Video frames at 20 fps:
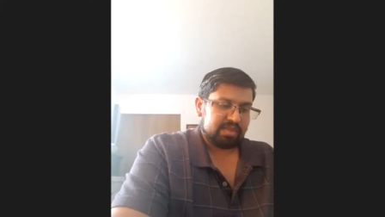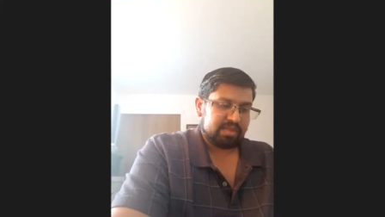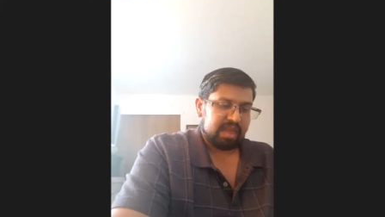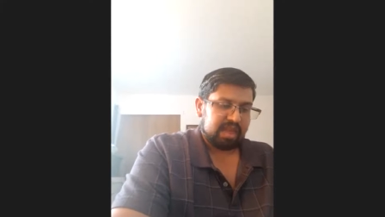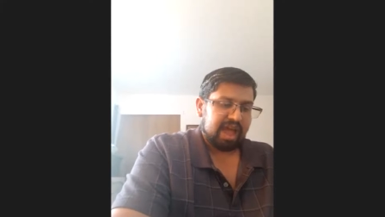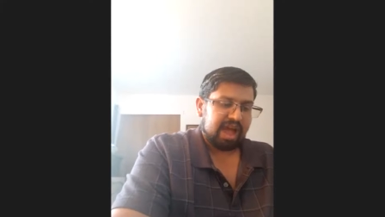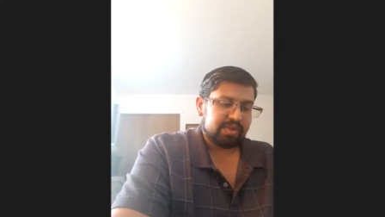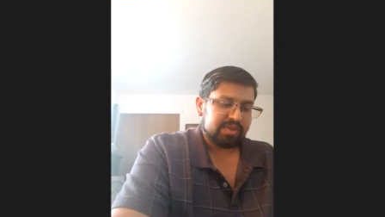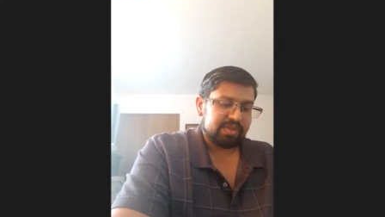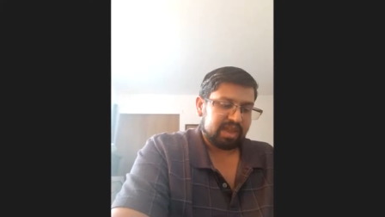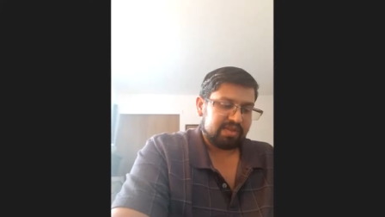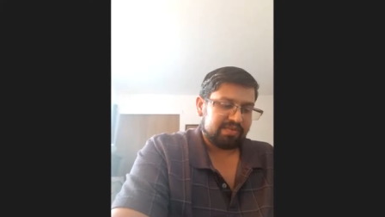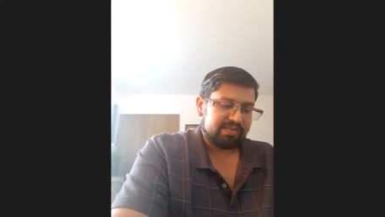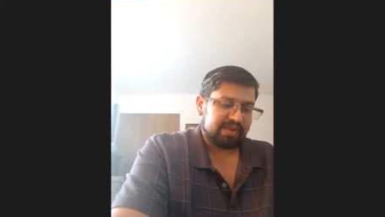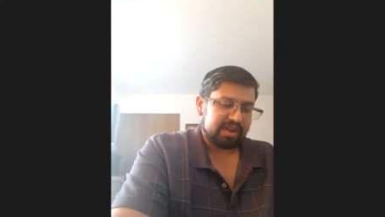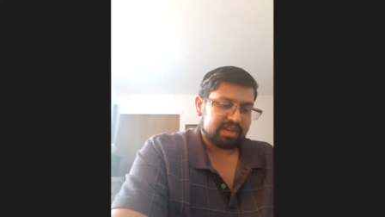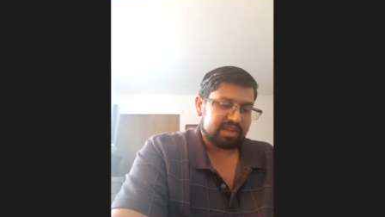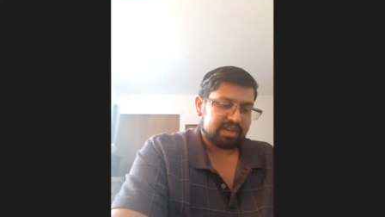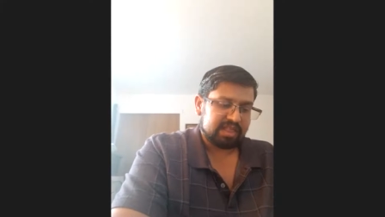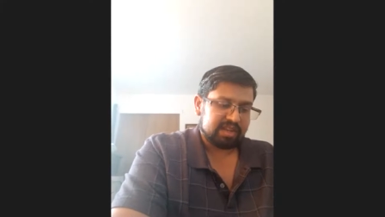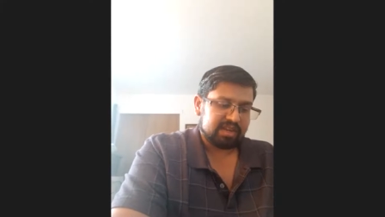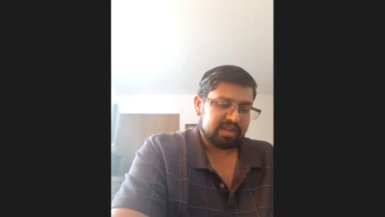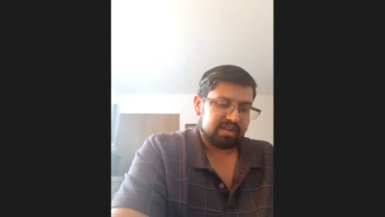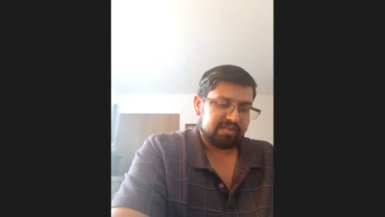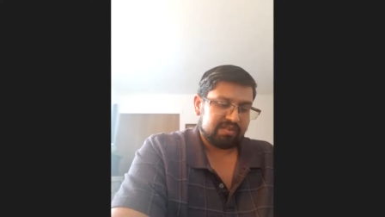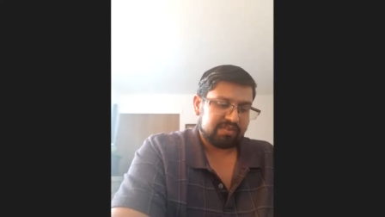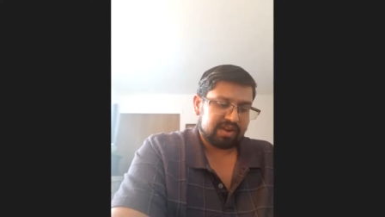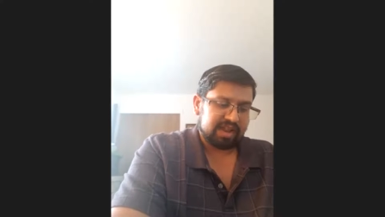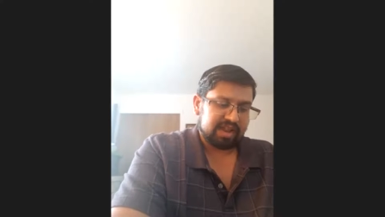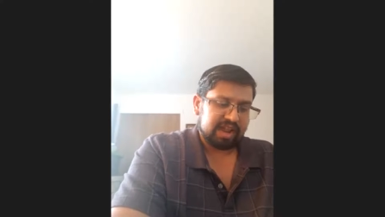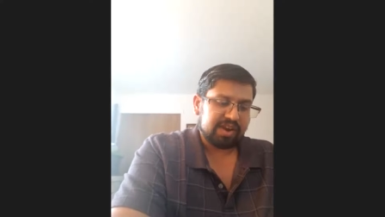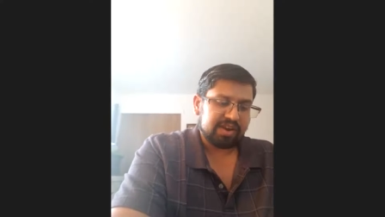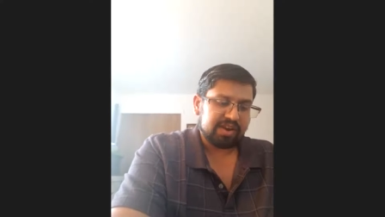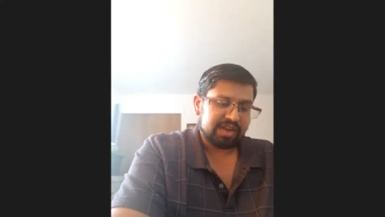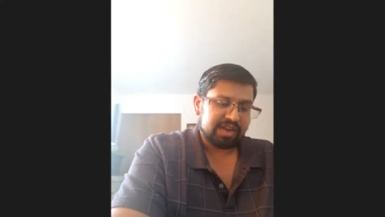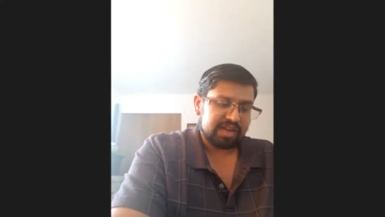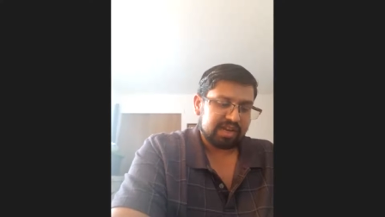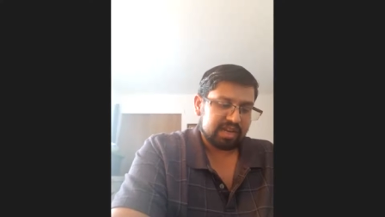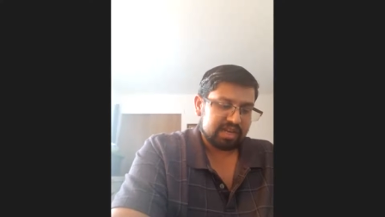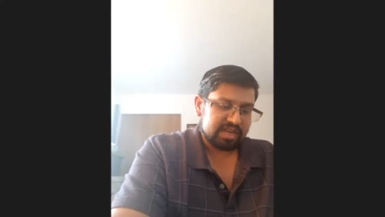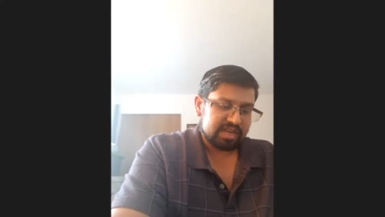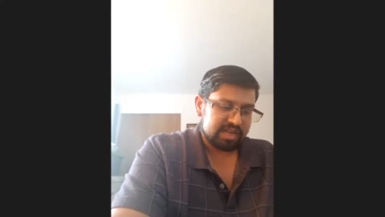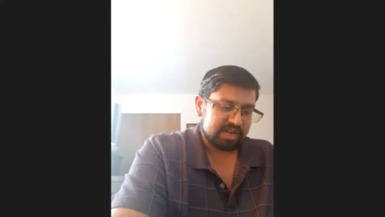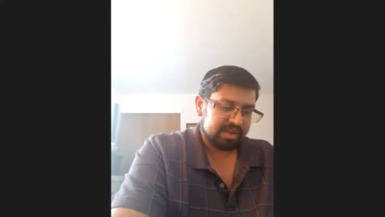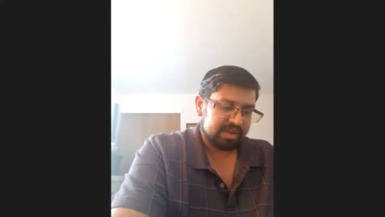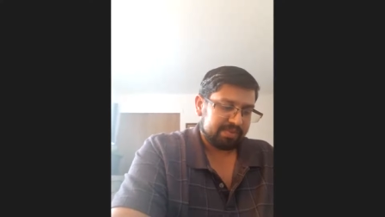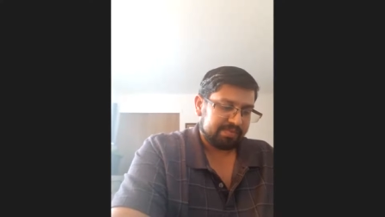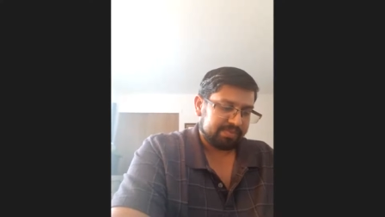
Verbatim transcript: how they affected the different areas.